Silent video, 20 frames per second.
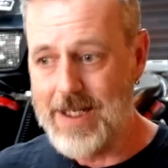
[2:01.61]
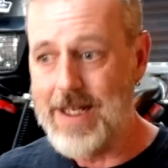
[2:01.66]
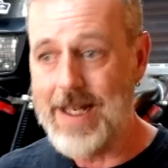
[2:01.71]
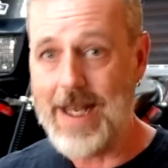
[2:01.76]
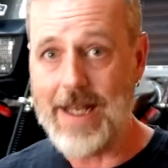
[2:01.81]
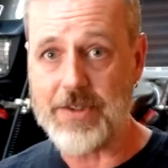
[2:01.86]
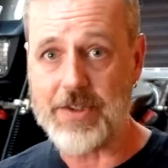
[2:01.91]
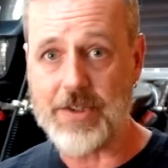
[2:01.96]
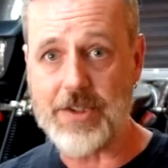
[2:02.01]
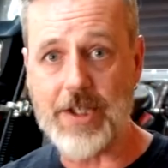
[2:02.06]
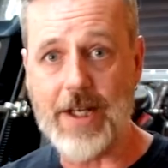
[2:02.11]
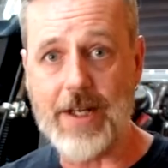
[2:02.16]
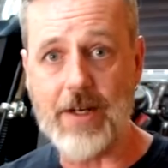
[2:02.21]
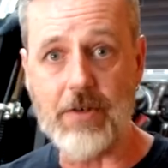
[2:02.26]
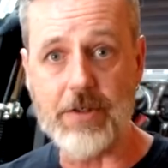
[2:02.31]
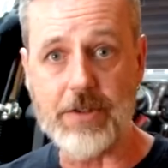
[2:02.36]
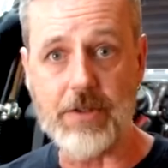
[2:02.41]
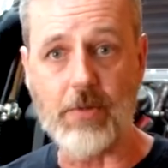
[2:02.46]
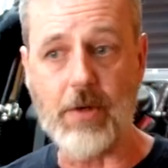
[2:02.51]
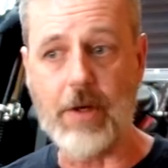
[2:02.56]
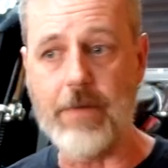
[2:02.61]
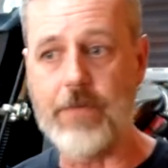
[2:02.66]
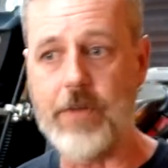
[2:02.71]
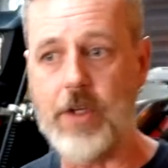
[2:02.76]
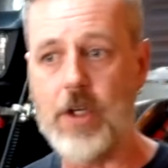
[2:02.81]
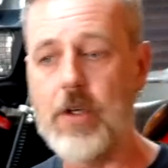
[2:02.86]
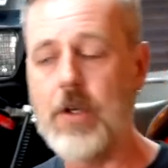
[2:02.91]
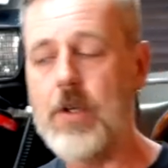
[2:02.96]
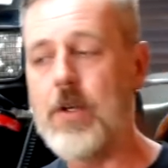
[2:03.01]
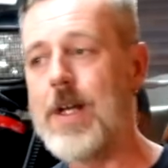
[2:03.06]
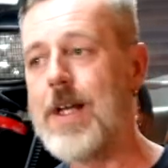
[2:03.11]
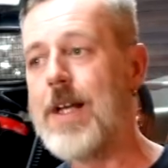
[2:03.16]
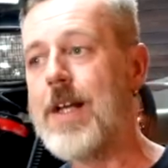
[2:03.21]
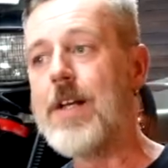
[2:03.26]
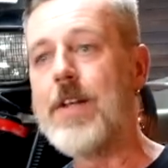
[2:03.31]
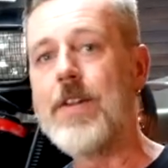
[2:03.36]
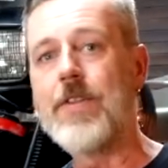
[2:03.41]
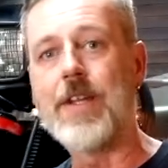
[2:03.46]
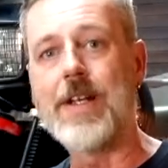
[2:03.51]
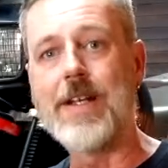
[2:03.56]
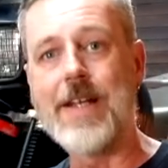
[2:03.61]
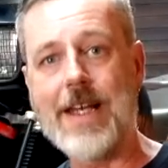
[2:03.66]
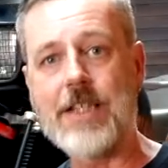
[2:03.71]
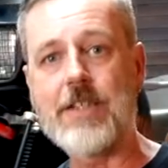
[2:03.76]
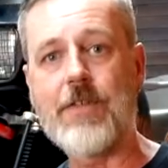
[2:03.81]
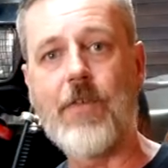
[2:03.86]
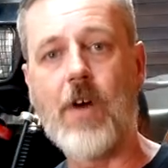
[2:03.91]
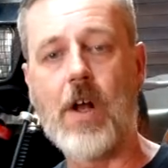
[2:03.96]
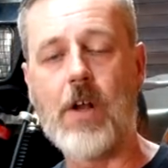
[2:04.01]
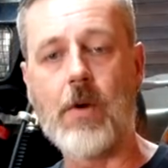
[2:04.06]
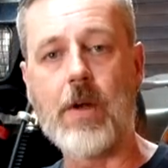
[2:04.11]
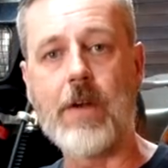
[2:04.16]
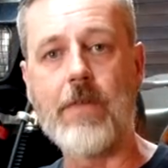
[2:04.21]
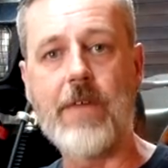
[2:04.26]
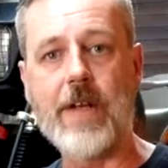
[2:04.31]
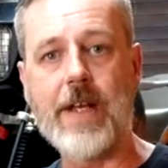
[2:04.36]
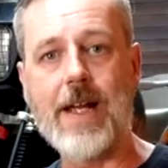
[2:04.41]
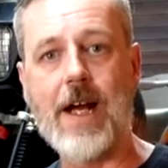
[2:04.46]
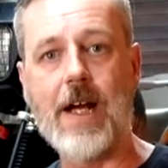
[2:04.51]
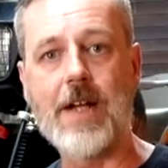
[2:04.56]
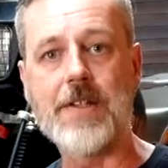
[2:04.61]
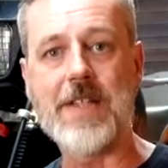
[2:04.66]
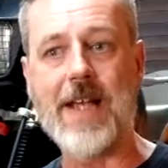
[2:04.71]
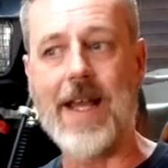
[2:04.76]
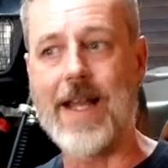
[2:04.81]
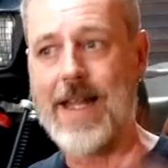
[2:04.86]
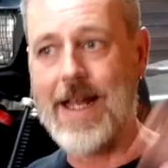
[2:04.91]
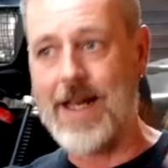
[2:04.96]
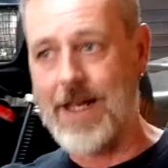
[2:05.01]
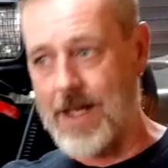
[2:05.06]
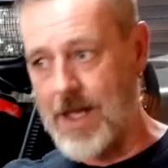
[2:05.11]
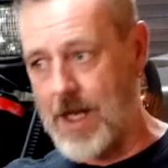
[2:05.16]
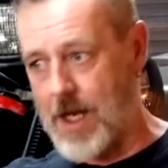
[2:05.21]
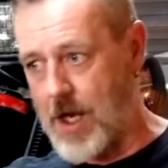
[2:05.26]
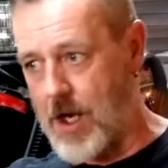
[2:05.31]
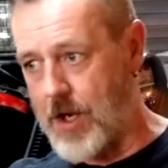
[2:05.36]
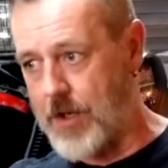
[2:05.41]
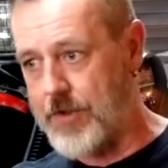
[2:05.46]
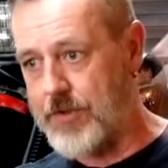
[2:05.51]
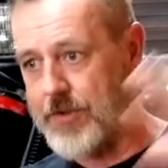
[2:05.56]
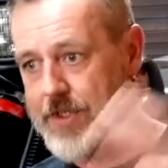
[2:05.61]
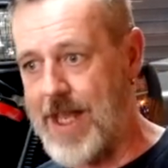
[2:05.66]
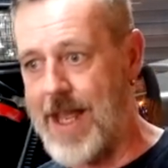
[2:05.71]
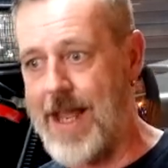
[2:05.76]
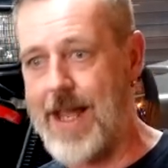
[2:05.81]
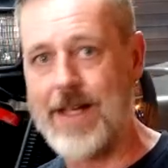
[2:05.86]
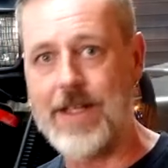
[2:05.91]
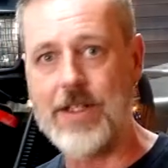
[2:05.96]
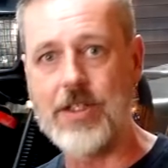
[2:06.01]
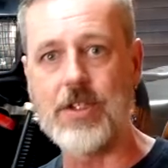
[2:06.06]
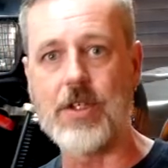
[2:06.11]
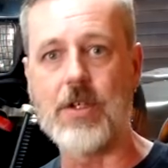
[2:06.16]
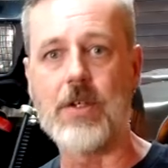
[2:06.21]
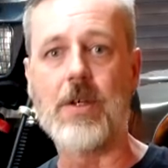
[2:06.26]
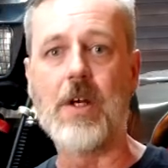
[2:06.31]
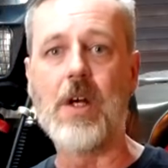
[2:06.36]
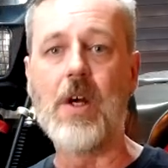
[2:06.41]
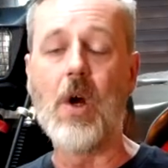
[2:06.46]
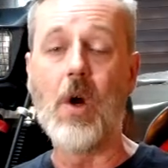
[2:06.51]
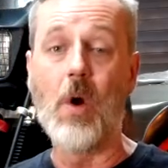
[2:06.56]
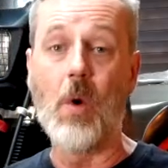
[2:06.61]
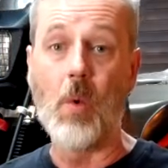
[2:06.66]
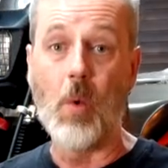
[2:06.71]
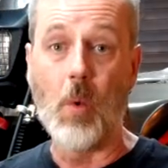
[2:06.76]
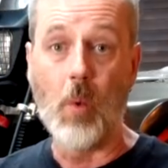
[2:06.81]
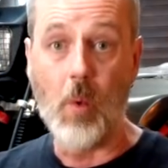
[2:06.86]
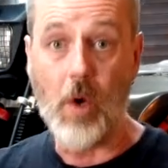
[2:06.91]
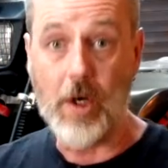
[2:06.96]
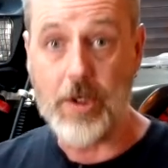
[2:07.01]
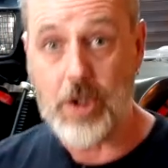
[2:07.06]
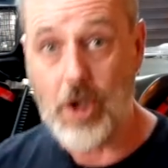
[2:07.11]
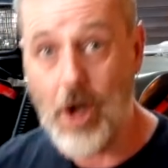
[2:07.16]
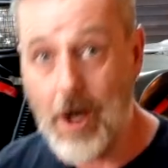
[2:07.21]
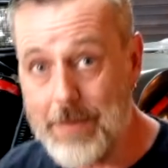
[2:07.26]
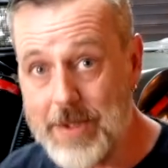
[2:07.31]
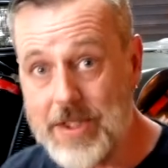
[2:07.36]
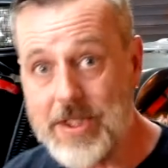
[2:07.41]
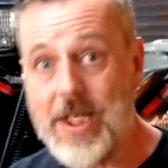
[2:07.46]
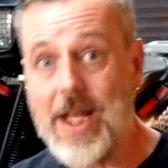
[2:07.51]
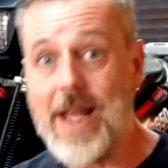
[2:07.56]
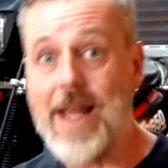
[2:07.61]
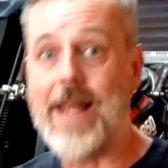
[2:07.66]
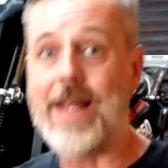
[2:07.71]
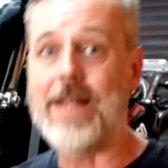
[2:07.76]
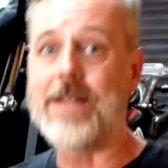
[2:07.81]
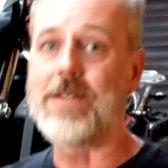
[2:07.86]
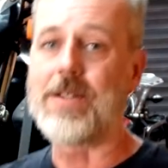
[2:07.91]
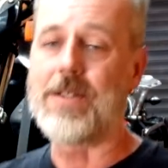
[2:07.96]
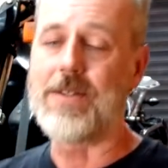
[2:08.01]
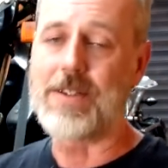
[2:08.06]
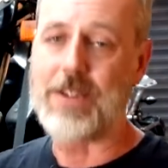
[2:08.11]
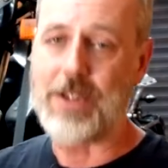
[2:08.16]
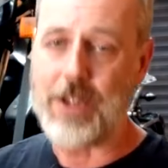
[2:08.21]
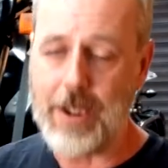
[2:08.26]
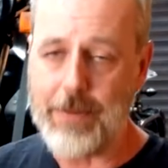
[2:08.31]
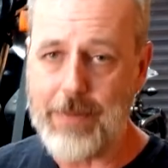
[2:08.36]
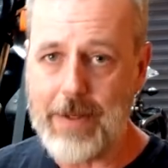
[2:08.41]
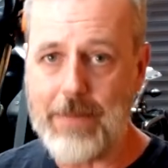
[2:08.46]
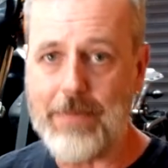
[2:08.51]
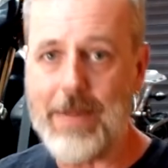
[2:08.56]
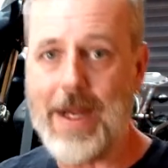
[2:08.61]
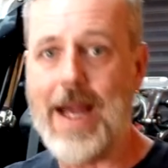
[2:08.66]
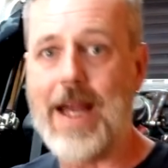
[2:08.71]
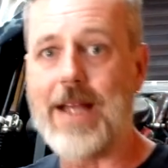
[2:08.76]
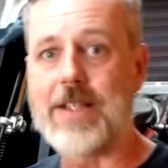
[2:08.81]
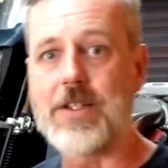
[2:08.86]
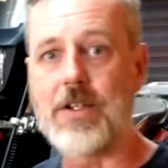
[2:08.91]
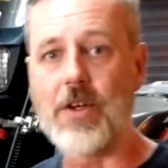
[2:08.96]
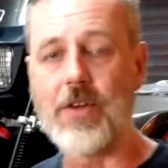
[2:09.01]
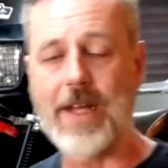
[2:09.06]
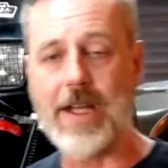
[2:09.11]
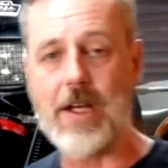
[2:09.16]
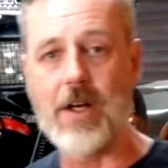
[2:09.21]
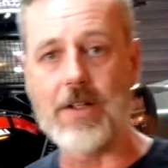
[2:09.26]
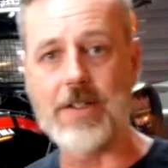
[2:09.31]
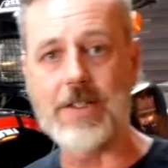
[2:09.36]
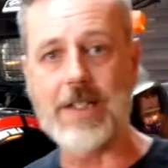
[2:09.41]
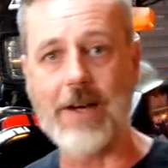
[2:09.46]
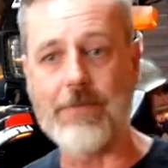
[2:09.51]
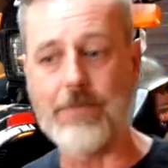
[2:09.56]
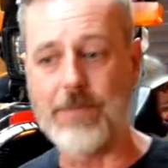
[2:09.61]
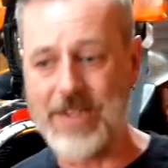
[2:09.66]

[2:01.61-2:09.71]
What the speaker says: As I said, it's a review. The next following videos are going to hone down into what type of tent and sleeping bags and all that kind of stuff.